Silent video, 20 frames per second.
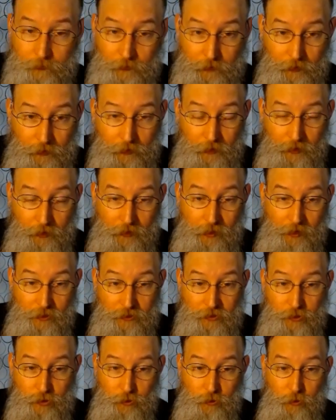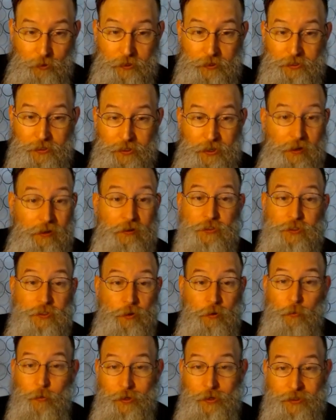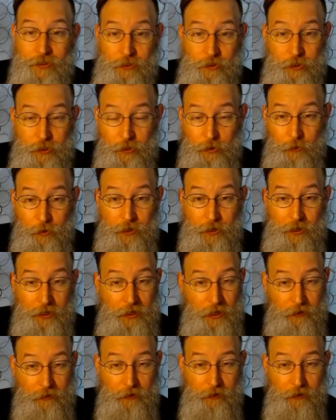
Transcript: he has a story to tell. So what's their story together?